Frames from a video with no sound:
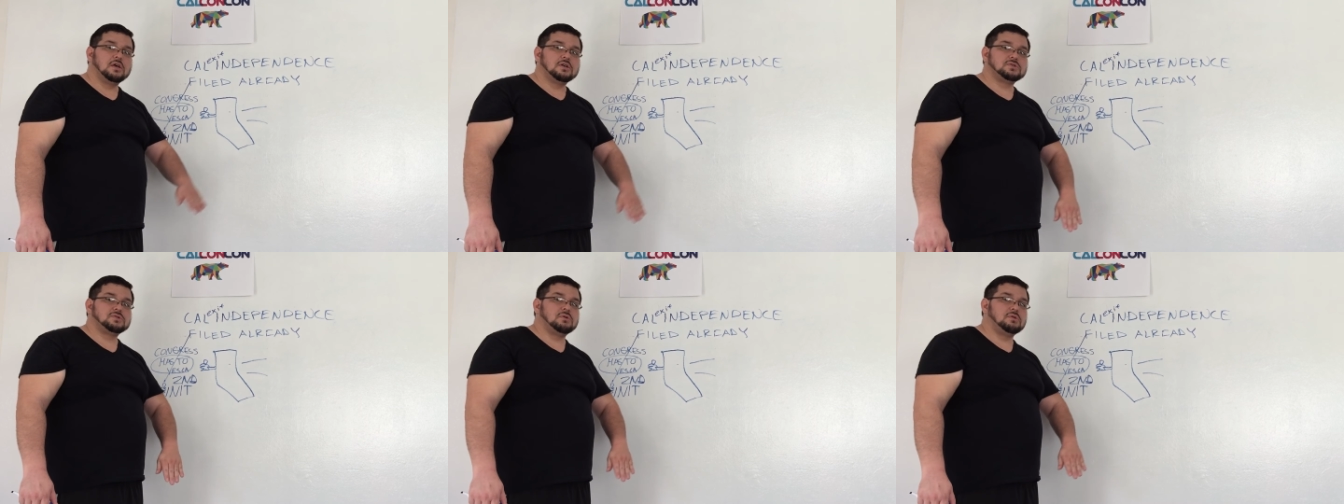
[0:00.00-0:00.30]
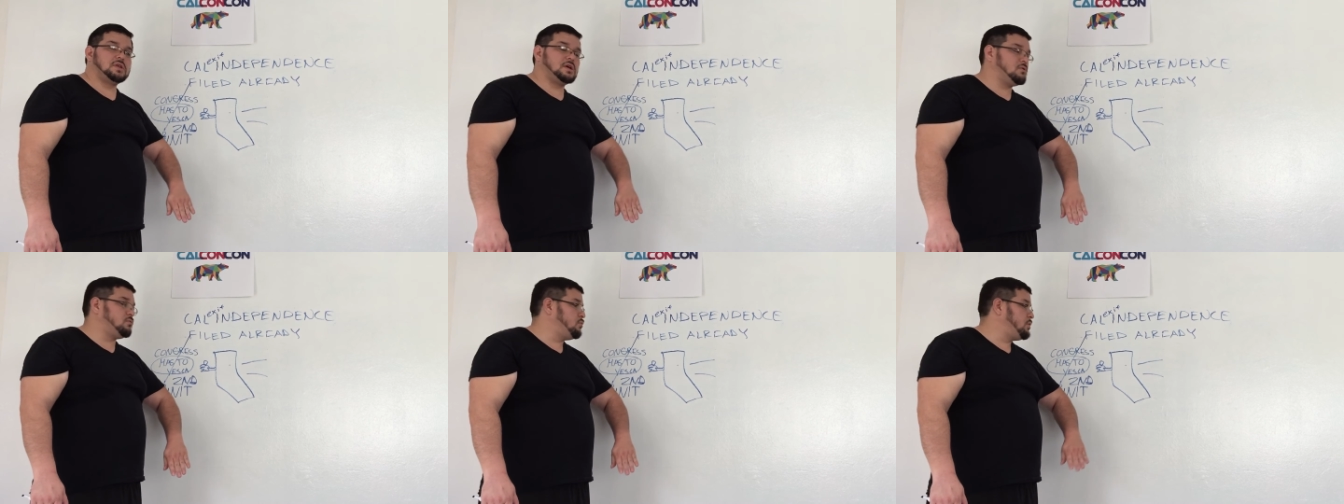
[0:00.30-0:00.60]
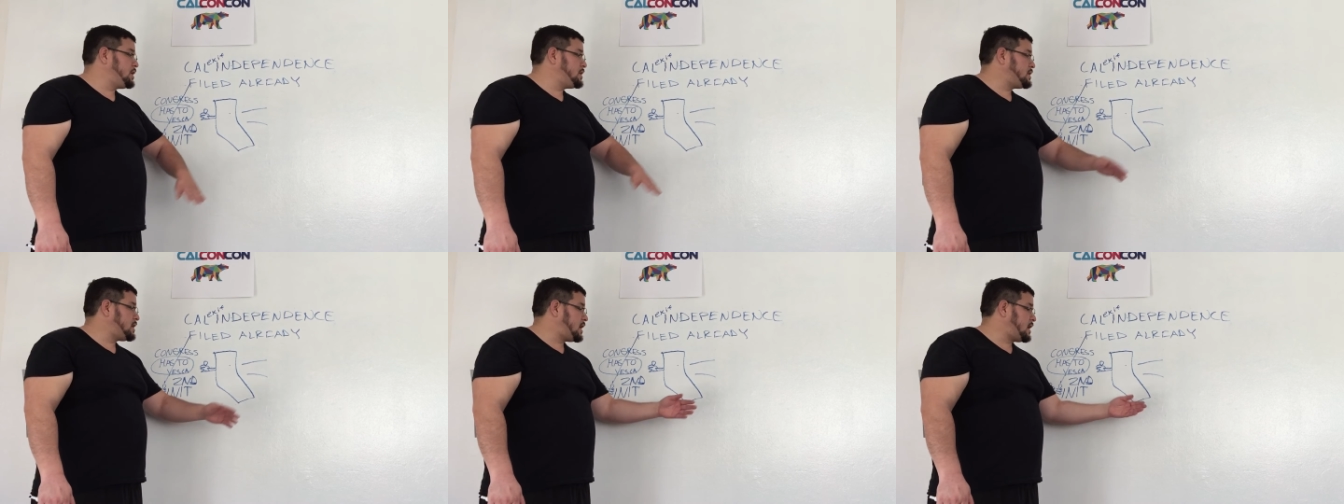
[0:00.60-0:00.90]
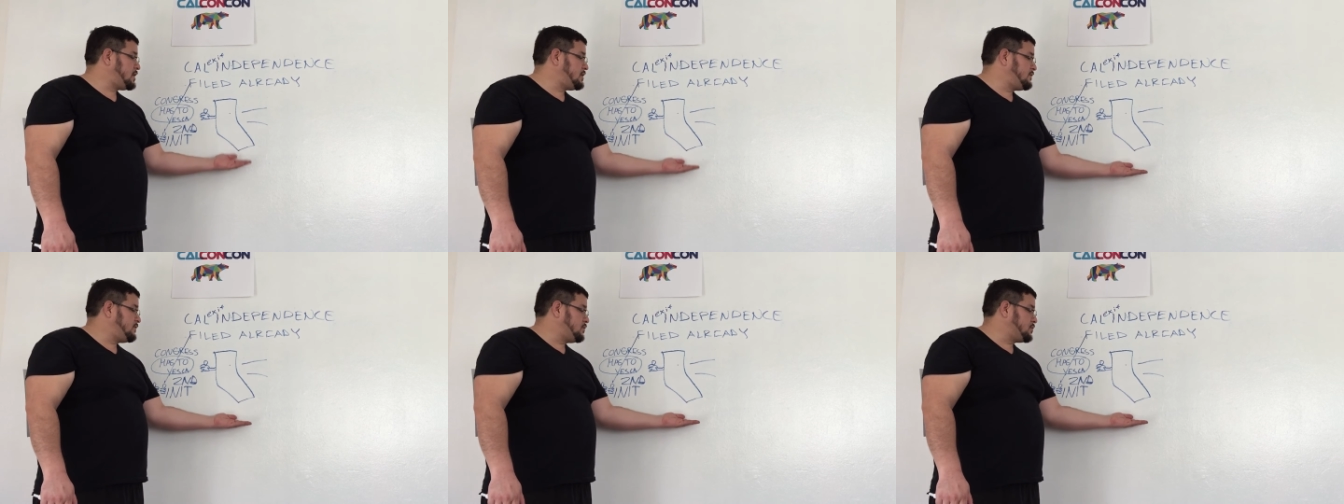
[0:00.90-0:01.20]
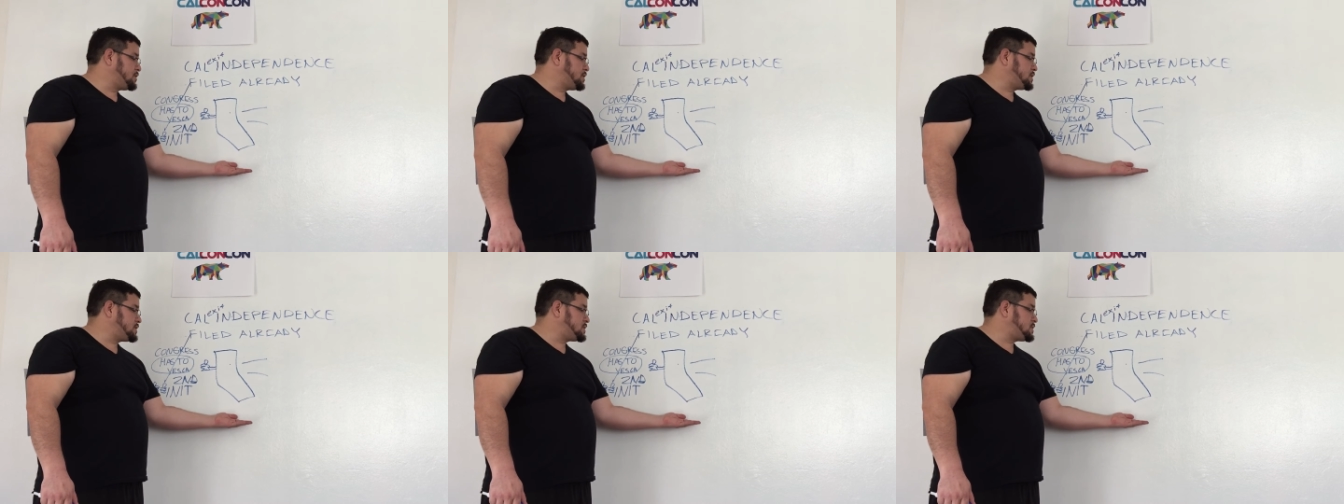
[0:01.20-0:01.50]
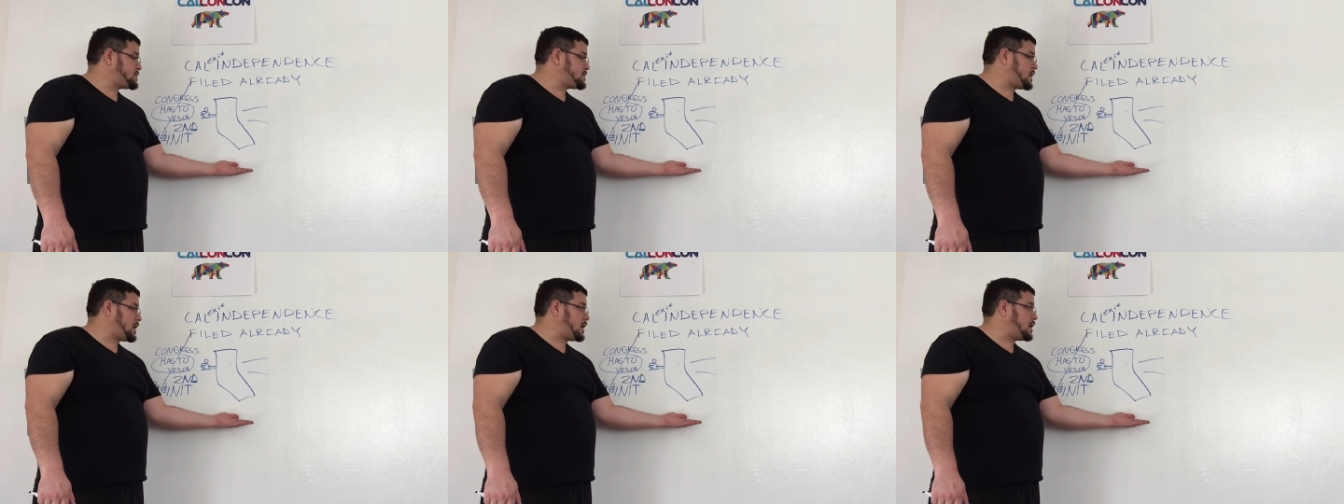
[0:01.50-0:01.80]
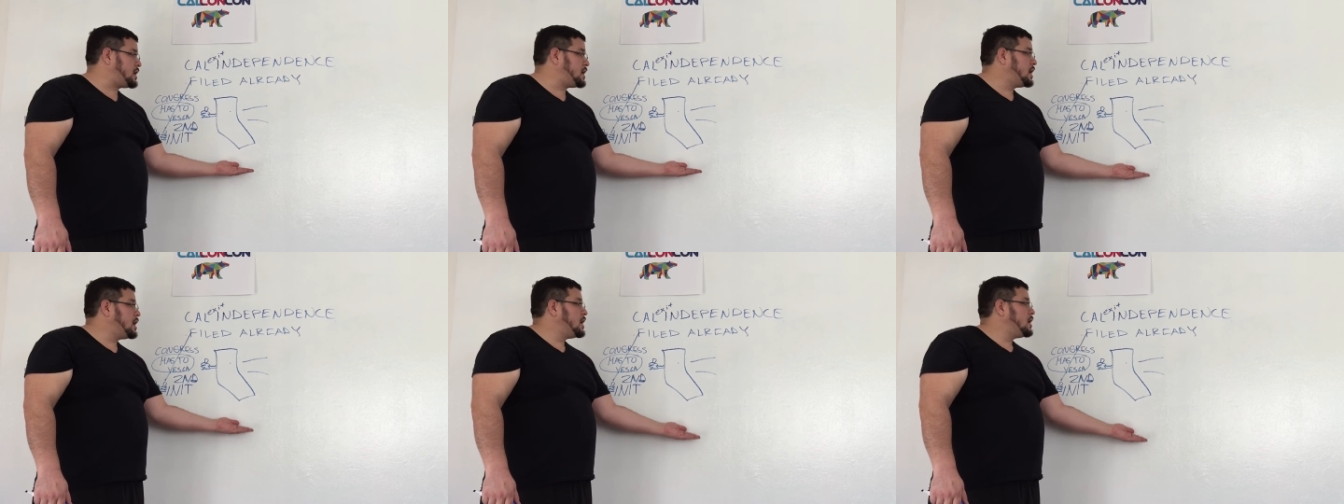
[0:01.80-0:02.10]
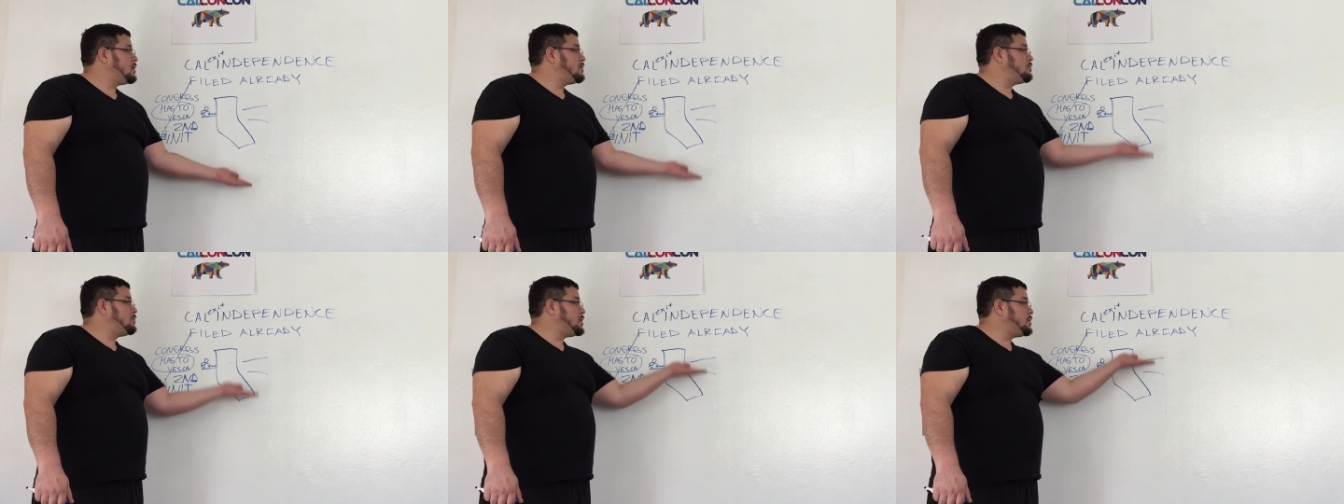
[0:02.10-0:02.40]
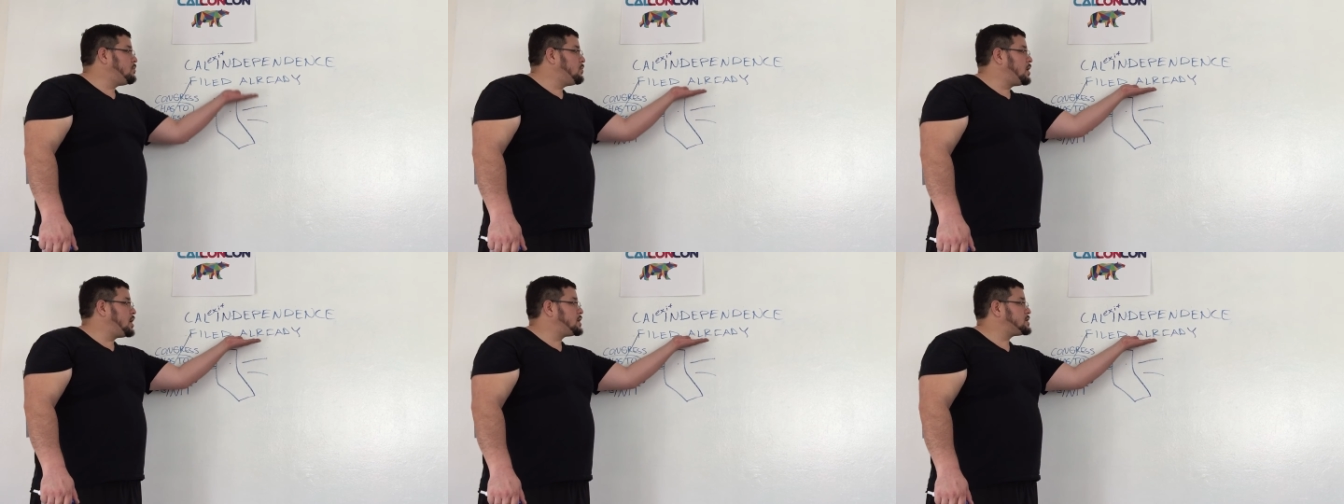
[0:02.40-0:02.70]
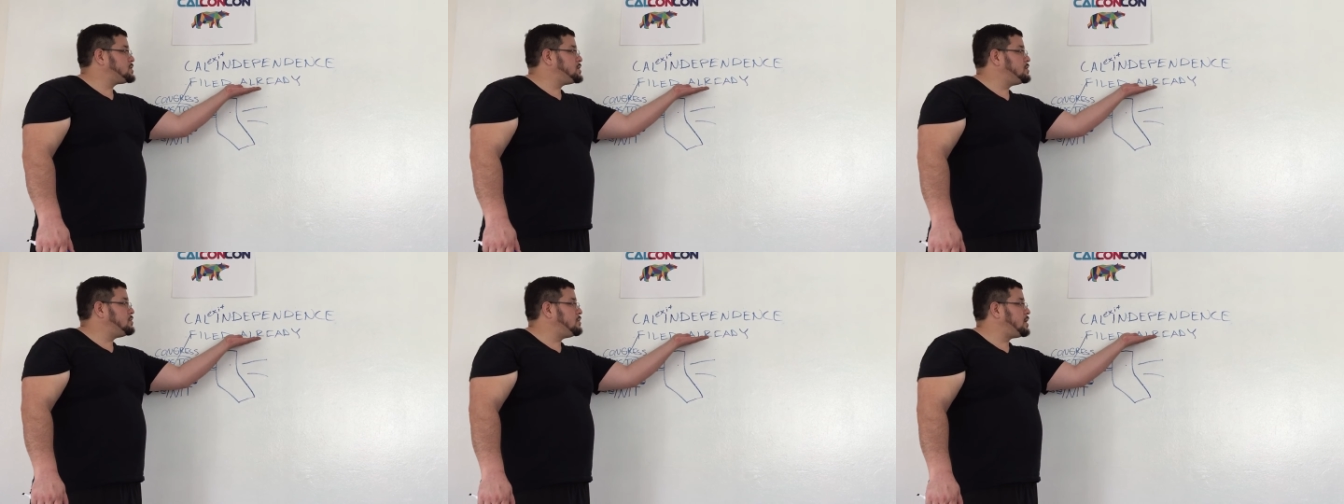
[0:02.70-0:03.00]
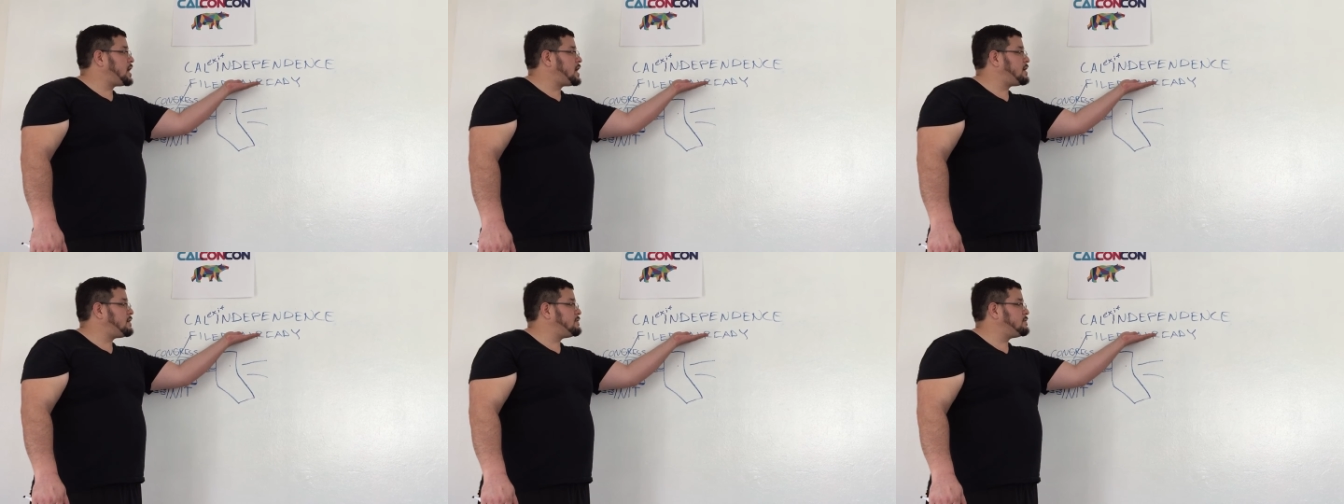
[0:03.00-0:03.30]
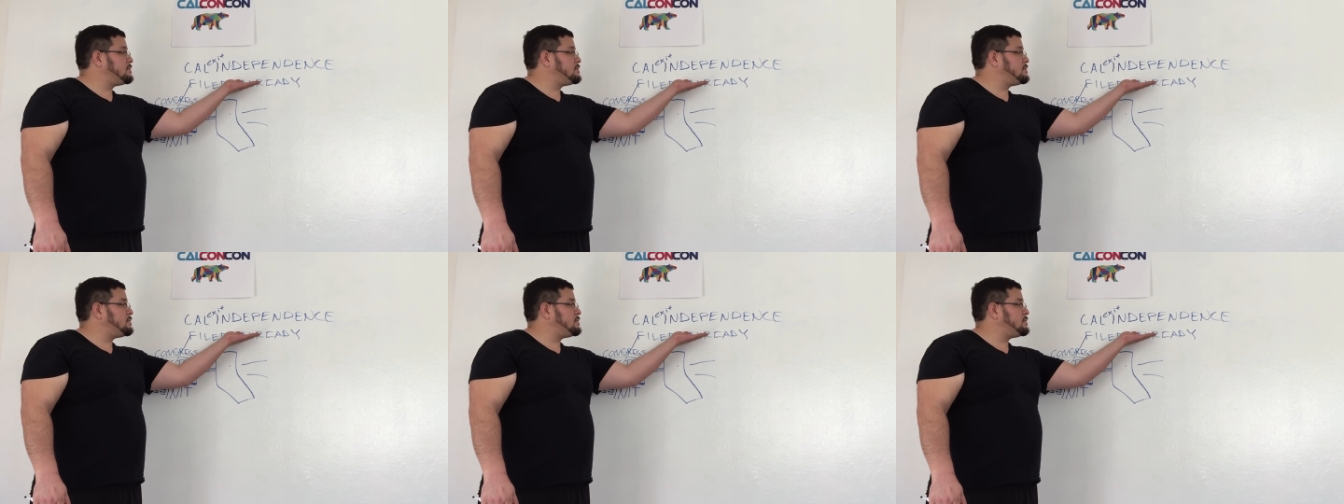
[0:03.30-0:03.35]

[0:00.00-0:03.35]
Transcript: so that when Californians say we want to